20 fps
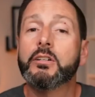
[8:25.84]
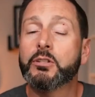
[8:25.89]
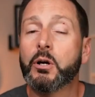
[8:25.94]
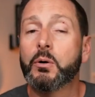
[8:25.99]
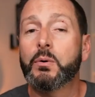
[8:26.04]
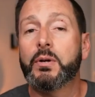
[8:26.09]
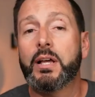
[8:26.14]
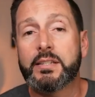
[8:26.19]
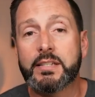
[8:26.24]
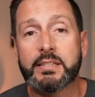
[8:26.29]

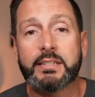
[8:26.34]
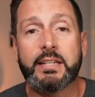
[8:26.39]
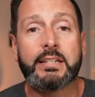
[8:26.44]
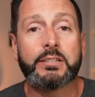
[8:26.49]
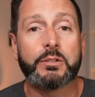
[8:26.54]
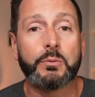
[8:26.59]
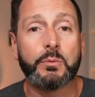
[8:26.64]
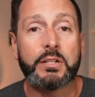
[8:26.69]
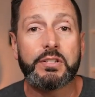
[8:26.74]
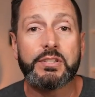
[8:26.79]
don't
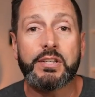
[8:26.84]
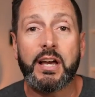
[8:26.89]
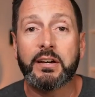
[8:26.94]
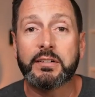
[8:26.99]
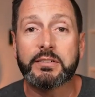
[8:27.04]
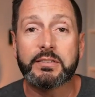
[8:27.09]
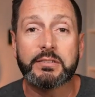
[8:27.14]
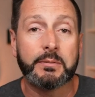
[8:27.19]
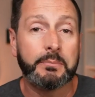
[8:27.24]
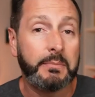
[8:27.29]
hesitate to reach
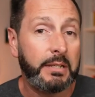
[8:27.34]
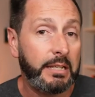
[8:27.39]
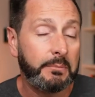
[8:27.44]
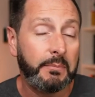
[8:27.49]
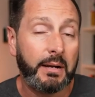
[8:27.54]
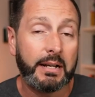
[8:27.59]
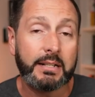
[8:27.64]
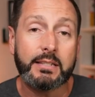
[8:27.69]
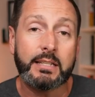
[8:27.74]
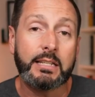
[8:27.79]
out to me and
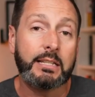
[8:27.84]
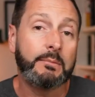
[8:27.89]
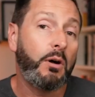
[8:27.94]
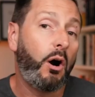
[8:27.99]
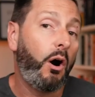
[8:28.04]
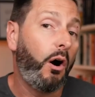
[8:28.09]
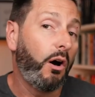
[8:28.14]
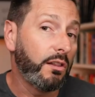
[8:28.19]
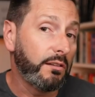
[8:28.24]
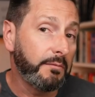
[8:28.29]
my team.
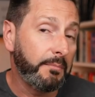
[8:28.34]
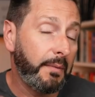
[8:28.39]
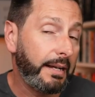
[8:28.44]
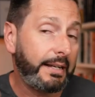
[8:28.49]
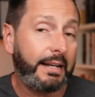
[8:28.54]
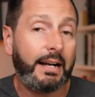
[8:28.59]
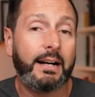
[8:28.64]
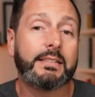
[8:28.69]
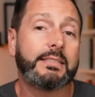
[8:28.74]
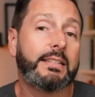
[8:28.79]
All of my
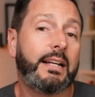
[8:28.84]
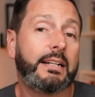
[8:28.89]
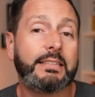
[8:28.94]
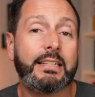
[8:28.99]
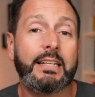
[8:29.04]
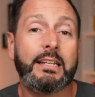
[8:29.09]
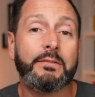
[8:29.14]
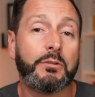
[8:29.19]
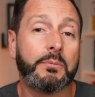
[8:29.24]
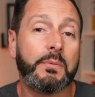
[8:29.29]

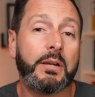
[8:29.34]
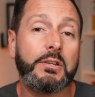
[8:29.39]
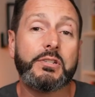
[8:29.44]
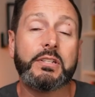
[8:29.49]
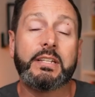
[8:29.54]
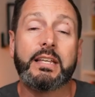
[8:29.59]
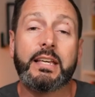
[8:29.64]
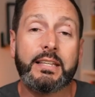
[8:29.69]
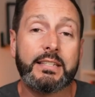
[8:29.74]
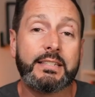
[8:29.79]
contact
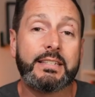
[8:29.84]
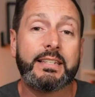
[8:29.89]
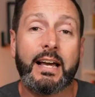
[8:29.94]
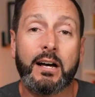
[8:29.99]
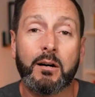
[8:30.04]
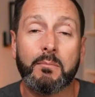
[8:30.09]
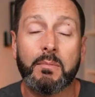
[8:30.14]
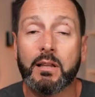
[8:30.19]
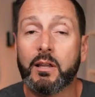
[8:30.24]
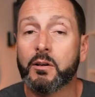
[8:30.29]
information is
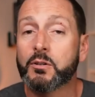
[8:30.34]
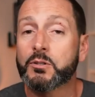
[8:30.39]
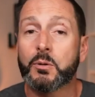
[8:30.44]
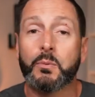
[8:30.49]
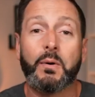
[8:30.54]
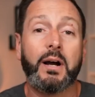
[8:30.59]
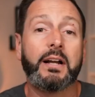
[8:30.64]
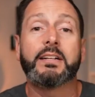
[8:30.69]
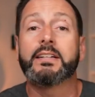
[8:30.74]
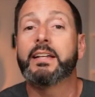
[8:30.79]
down below. So
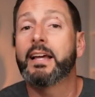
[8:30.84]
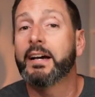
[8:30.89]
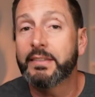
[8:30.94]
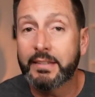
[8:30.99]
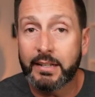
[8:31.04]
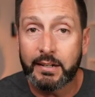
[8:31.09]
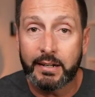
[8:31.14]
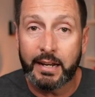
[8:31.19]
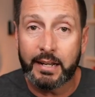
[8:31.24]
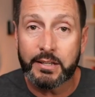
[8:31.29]
while you're down
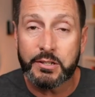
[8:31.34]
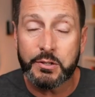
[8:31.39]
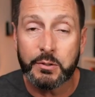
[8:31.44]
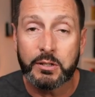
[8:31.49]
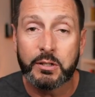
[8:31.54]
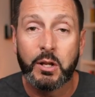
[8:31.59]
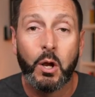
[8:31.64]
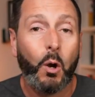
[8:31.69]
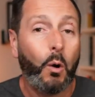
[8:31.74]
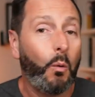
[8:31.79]
there
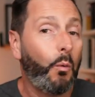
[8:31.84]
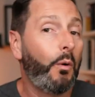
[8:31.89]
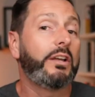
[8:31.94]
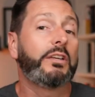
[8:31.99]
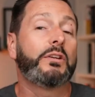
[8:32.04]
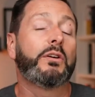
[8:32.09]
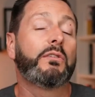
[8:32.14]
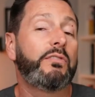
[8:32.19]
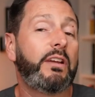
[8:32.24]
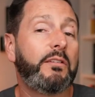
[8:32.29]
answering
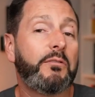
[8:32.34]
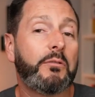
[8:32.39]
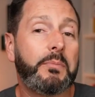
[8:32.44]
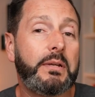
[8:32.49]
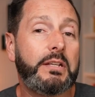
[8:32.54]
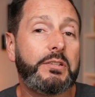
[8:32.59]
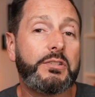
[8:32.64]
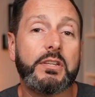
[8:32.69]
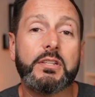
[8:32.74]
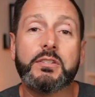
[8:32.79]
what your favorite
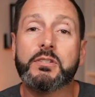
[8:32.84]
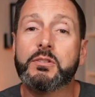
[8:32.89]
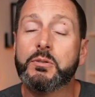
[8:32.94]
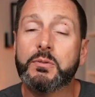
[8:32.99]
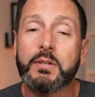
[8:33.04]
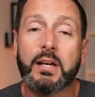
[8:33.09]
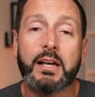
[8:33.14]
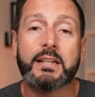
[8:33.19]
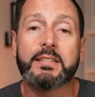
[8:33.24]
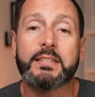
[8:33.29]
beach is, do
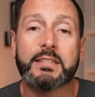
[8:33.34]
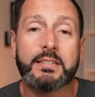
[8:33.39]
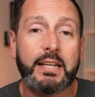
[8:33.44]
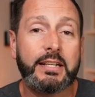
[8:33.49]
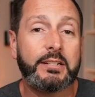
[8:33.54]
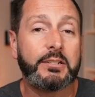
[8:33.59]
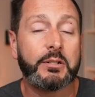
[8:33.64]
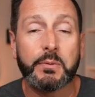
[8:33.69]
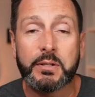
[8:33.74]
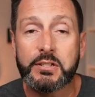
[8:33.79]
not
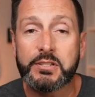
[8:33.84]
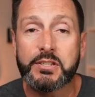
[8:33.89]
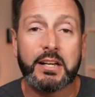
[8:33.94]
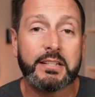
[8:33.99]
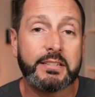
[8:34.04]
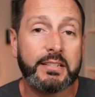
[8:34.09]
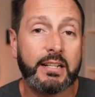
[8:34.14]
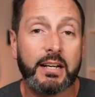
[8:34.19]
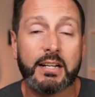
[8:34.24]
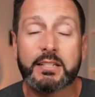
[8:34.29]
hesitate to reach
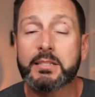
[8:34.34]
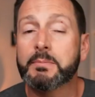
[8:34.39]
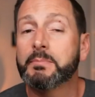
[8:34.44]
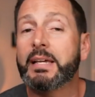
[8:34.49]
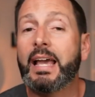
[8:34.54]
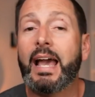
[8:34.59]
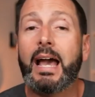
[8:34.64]
out to us. Be